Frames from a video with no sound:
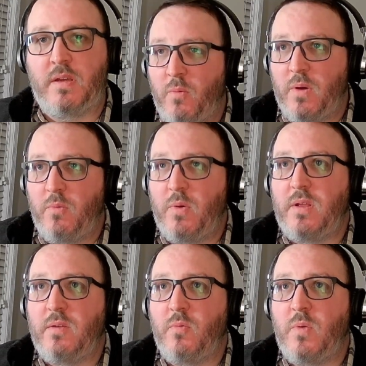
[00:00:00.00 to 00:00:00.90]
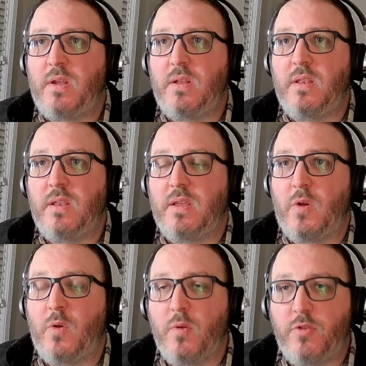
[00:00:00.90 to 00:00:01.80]
What an
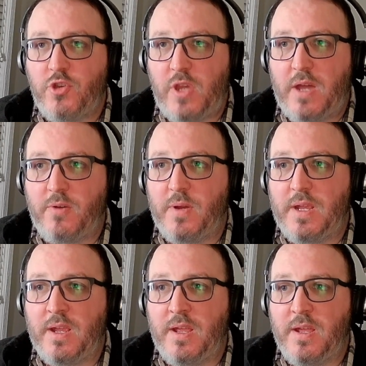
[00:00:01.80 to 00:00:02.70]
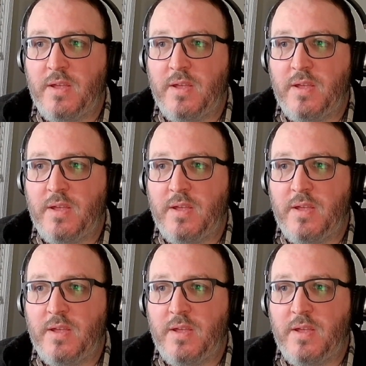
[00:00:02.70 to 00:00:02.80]
earth-shattering,